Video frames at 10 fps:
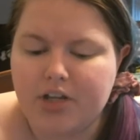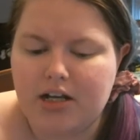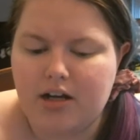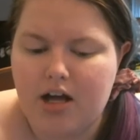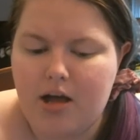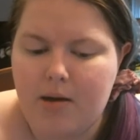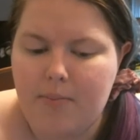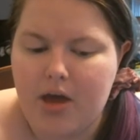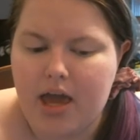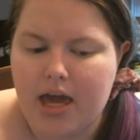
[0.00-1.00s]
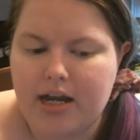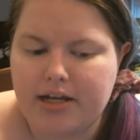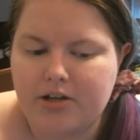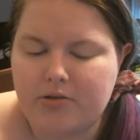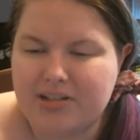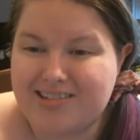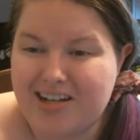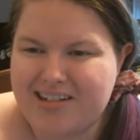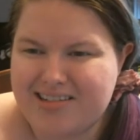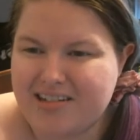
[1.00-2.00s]
And I know that's
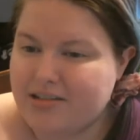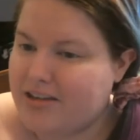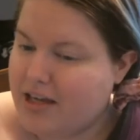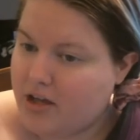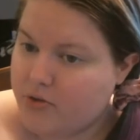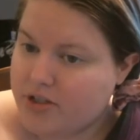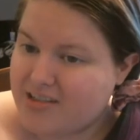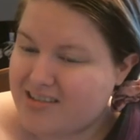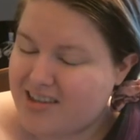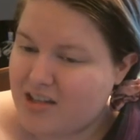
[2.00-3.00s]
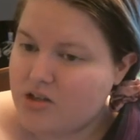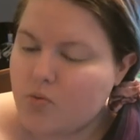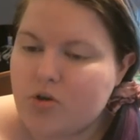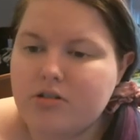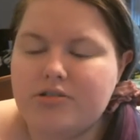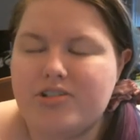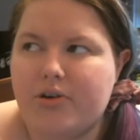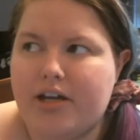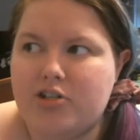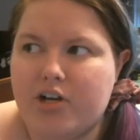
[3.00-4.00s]
not necessarily the healthiest thing in the world. And so
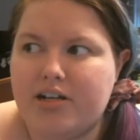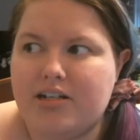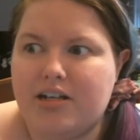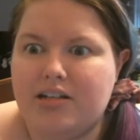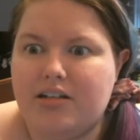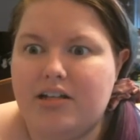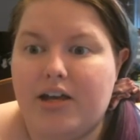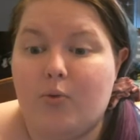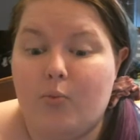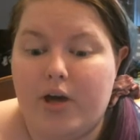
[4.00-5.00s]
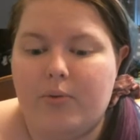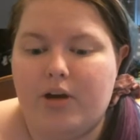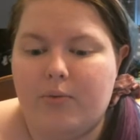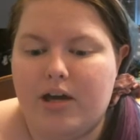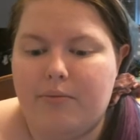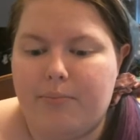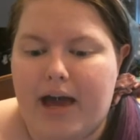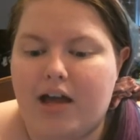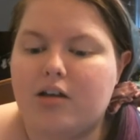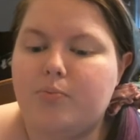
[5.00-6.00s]
I had tried to cut like way, way, way
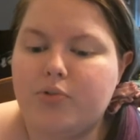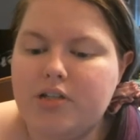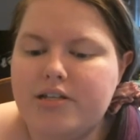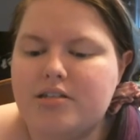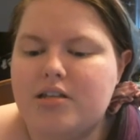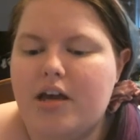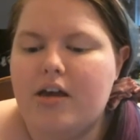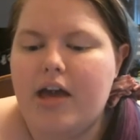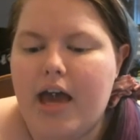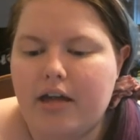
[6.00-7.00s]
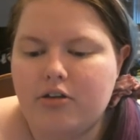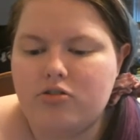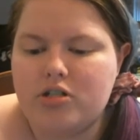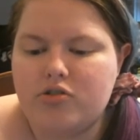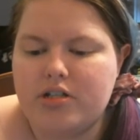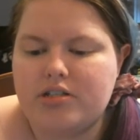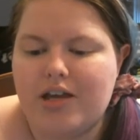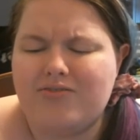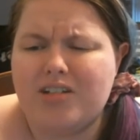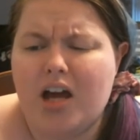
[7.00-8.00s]
back. Plus, energy drinks
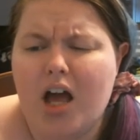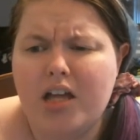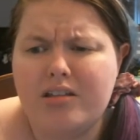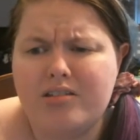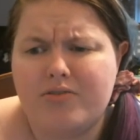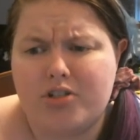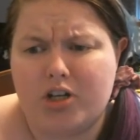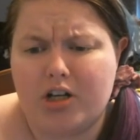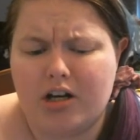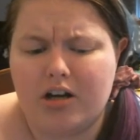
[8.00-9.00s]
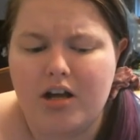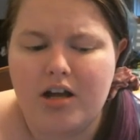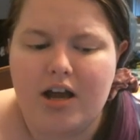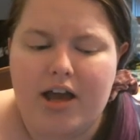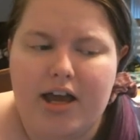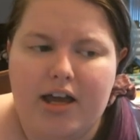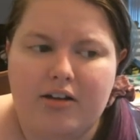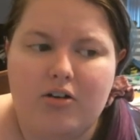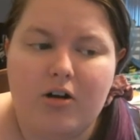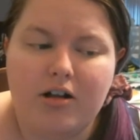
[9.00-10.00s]
have tons of sugar
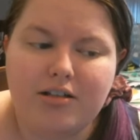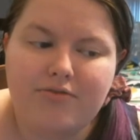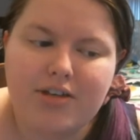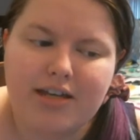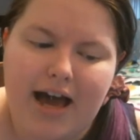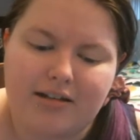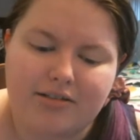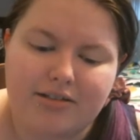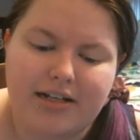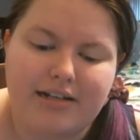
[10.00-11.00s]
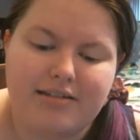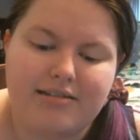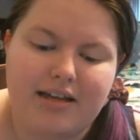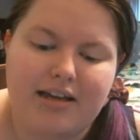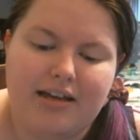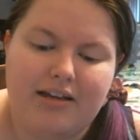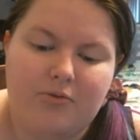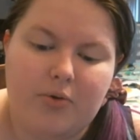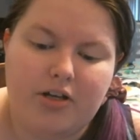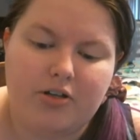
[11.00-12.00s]
and all of the calories. And
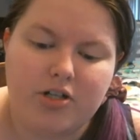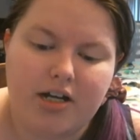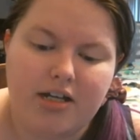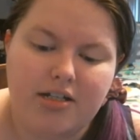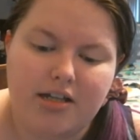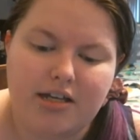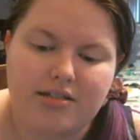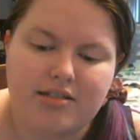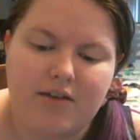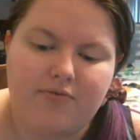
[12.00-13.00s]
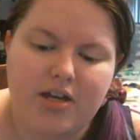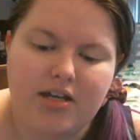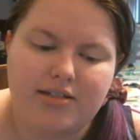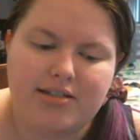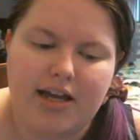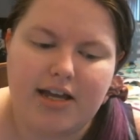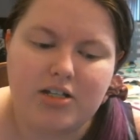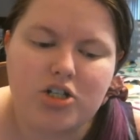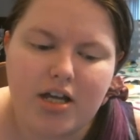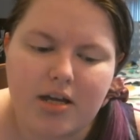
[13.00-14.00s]
when you're trying to like stay fit and stay in
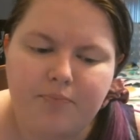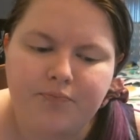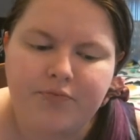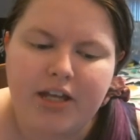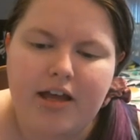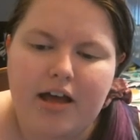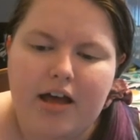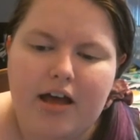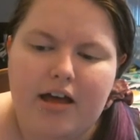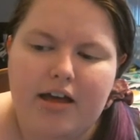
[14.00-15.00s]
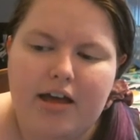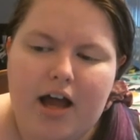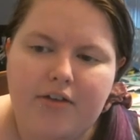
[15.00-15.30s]
shape, I